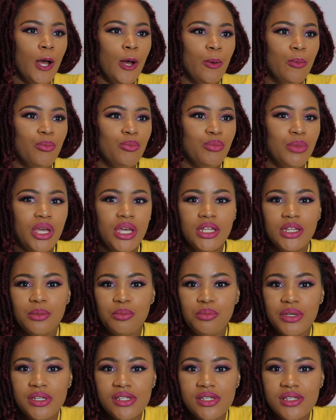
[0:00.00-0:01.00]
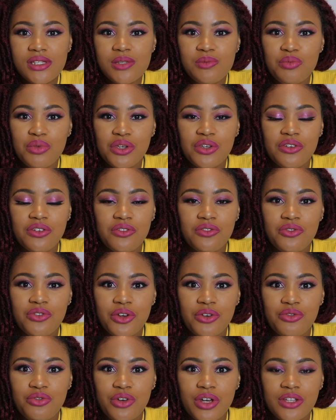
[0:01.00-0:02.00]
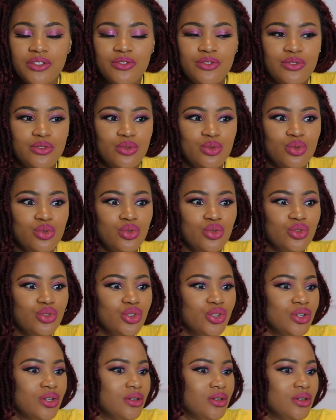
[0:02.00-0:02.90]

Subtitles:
make the person's favorite food,